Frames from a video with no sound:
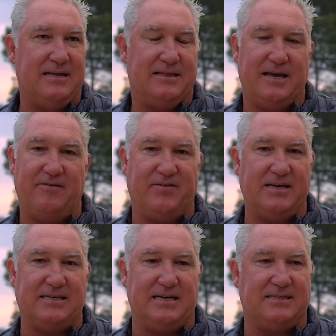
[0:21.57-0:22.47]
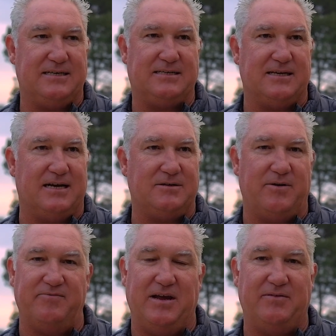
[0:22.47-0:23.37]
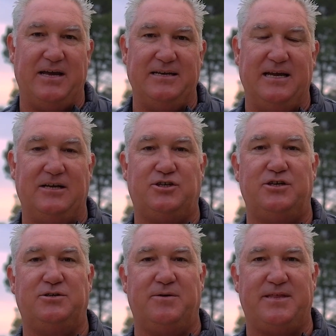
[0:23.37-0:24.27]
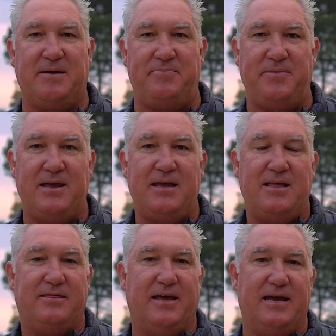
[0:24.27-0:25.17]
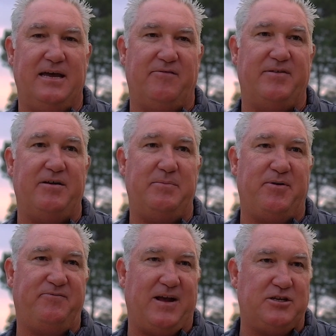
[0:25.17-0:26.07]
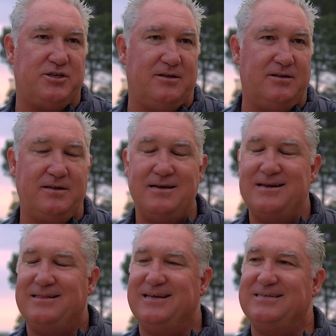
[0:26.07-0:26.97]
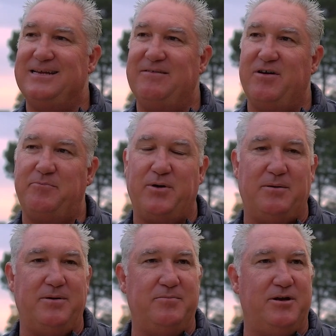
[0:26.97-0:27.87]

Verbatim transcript: They're a fantastic site. I've never had any issues with them. They are very professional. There's never a problem.